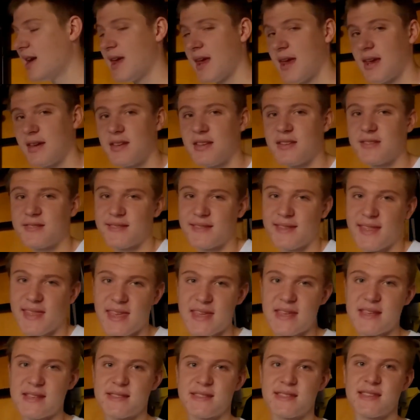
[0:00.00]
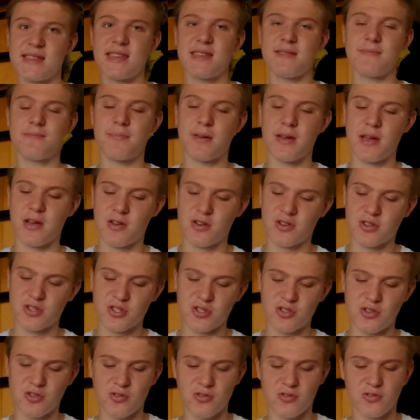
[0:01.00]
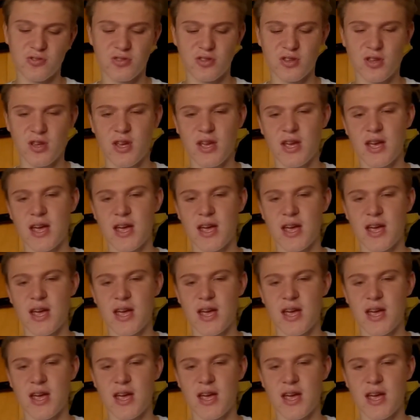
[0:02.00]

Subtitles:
it is the same pair of shoes